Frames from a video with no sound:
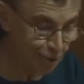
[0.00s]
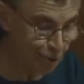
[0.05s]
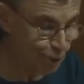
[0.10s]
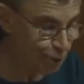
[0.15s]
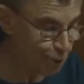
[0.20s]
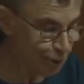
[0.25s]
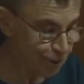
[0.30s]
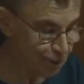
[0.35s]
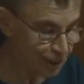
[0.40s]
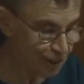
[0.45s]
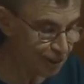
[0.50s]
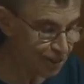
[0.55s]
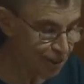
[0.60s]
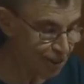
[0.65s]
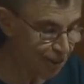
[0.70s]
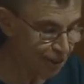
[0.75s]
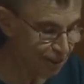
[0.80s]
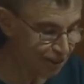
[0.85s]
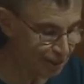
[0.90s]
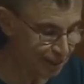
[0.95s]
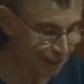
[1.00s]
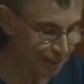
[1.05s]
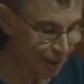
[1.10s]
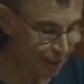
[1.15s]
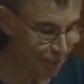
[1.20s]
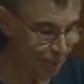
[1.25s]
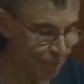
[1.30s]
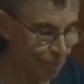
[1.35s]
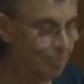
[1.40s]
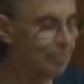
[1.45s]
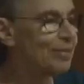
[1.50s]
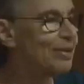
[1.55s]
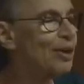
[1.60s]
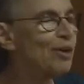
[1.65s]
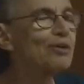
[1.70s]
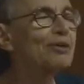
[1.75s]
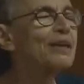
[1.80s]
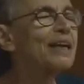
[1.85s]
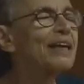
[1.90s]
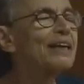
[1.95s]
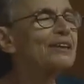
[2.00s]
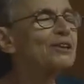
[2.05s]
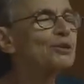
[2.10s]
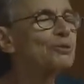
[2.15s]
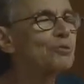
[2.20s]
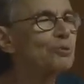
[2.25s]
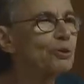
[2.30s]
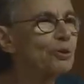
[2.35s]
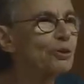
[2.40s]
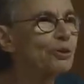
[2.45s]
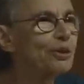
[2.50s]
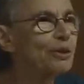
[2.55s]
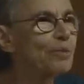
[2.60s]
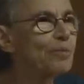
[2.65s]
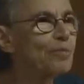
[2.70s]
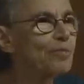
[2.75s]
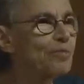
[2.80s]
a view of stars, her latest work.